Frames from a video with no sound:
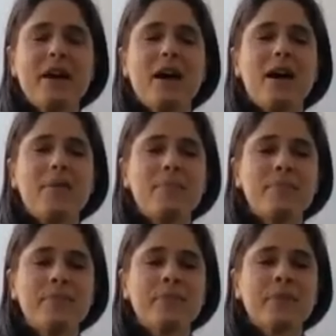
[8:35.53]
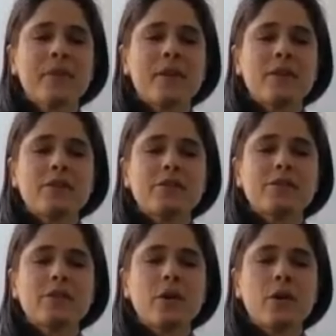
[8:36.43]

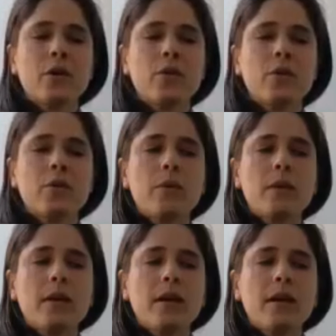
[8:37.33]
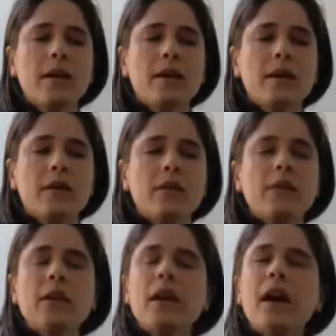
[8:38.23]

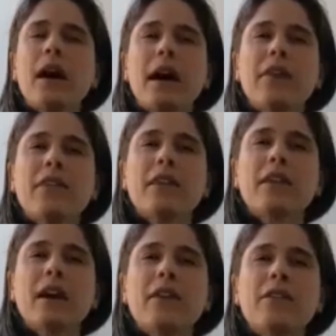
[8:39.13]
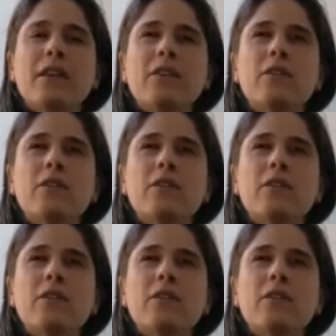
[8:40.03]
I think